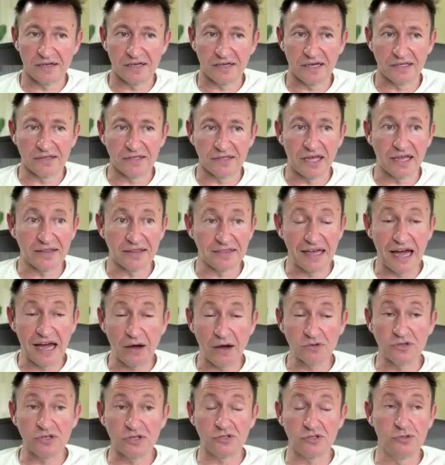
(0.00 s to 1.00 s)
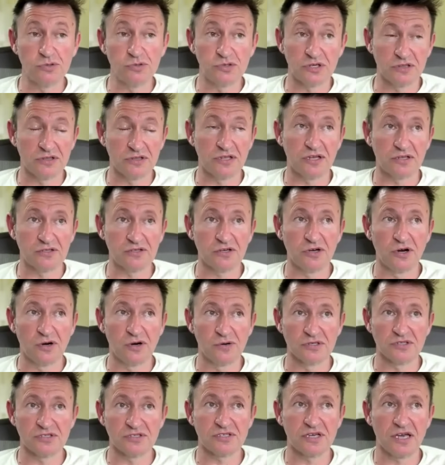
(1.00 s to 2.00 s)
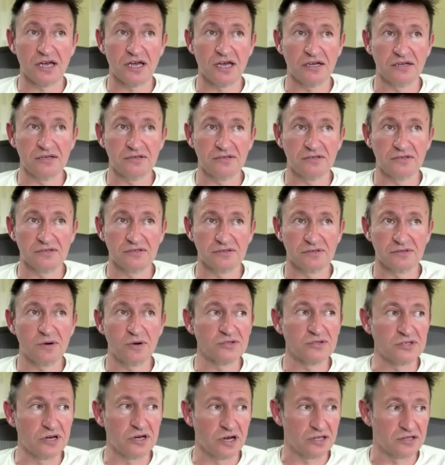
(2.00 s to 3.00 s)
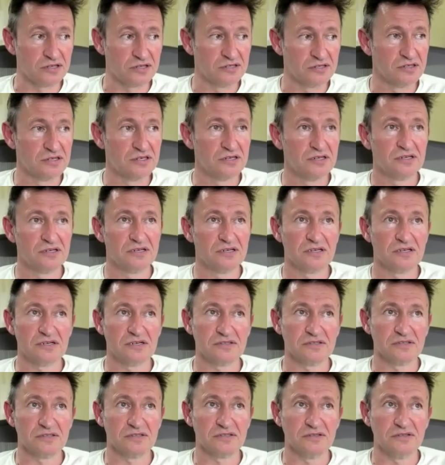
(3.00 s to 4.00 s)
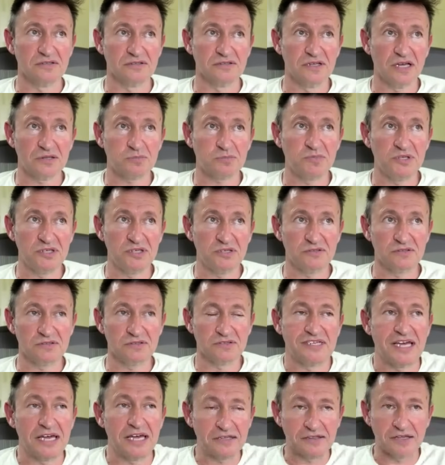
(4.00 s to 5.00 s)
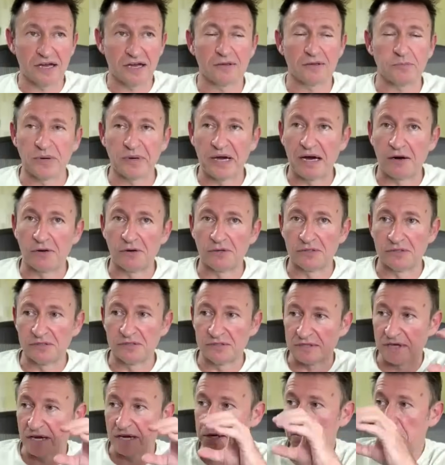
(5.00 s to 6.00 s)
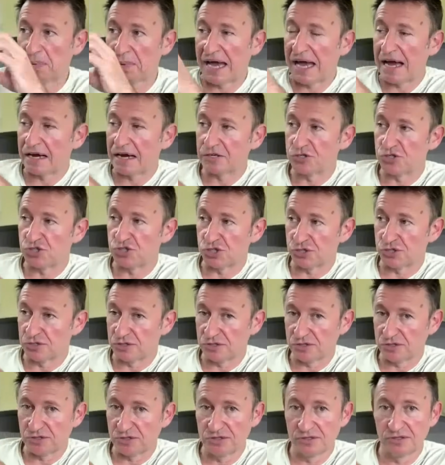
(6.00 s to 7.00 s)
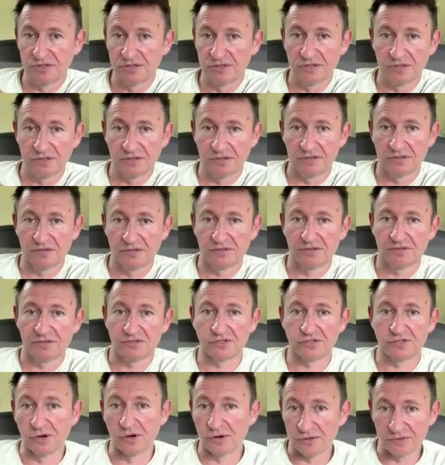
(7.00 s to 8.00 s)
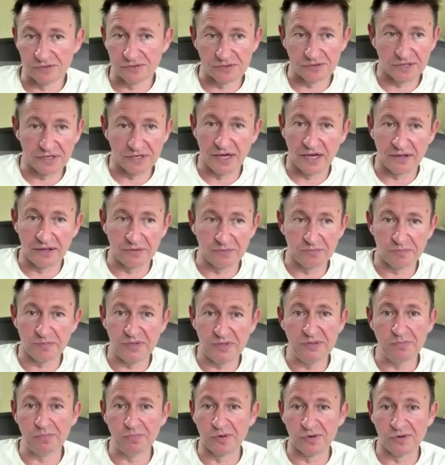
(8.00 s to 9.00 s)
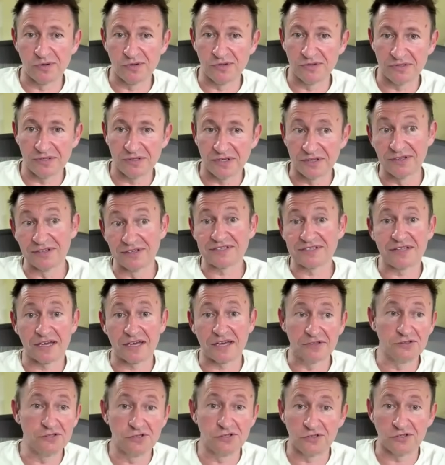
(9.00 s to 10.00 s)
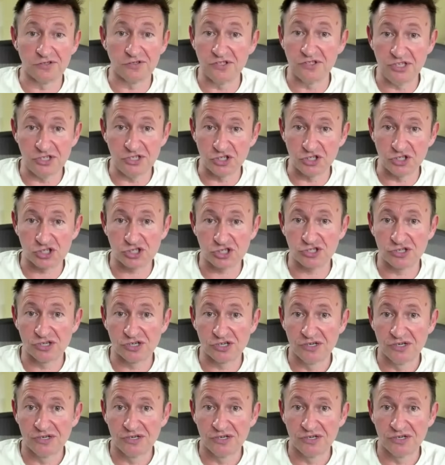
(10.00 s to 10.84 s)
And now that you can then go and say, hold on, let me take that power and like package it. So again, people in this like little niche